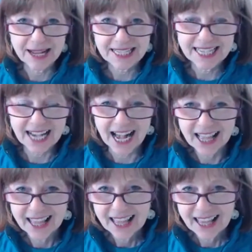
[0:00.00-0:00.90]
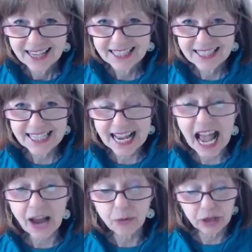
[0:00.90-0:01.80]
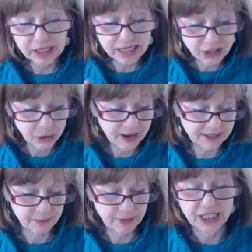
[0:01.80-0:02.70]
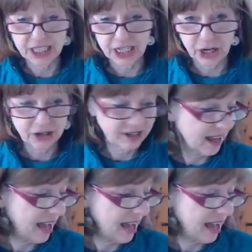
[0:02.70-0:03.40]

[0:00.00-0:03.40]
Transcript: But uh, today I really do have something to share.